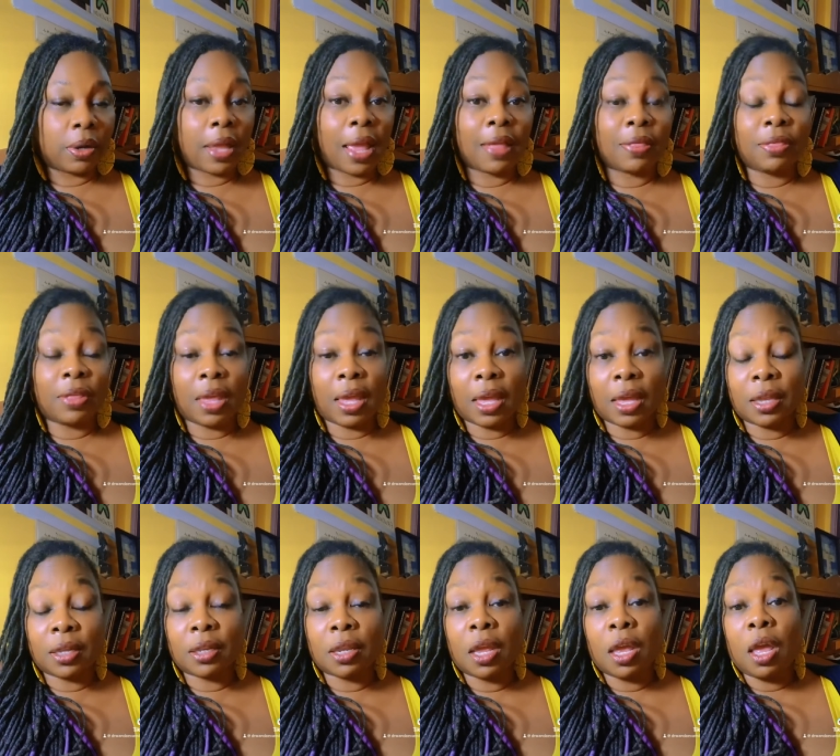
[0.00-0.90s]
and
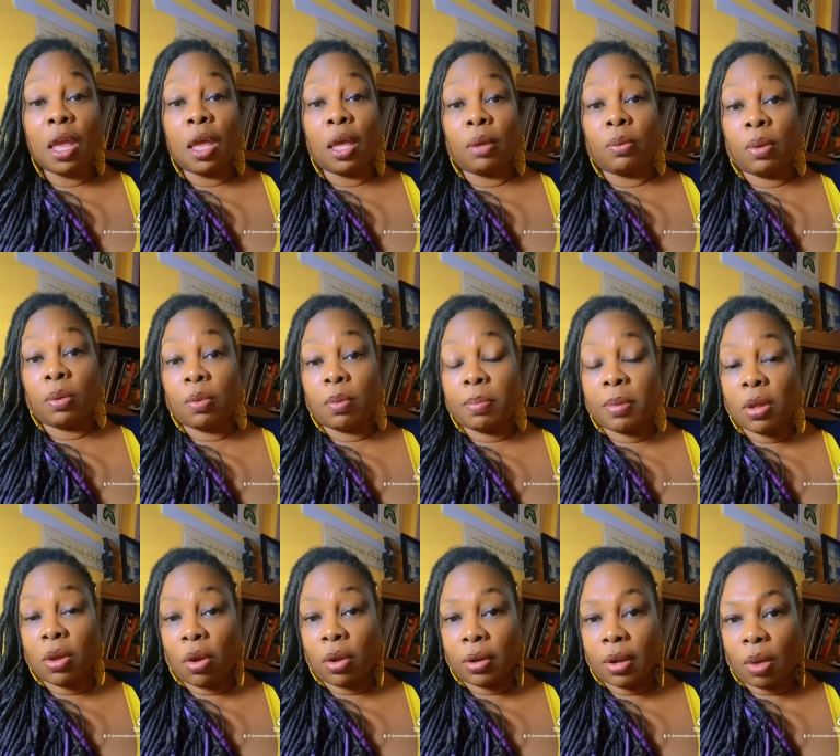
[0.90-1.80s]
then we would be
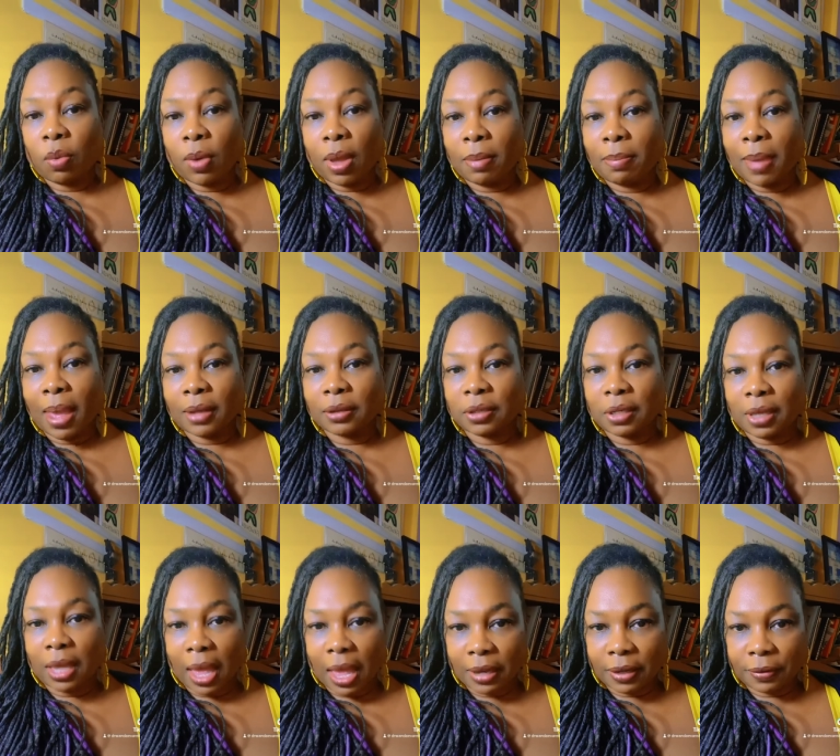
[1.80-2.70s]
on our way back to
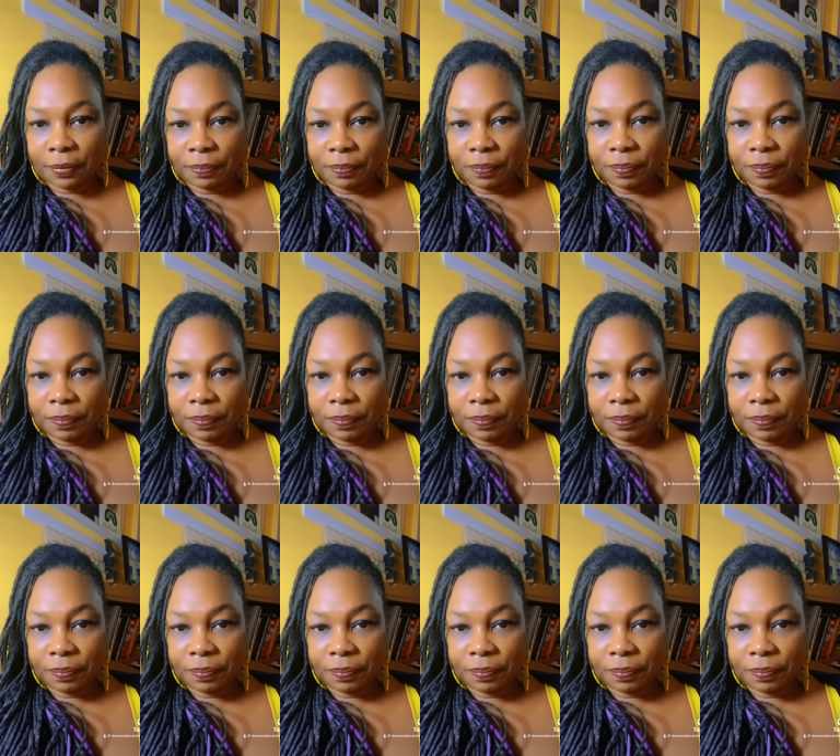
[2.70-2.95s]
Ghana.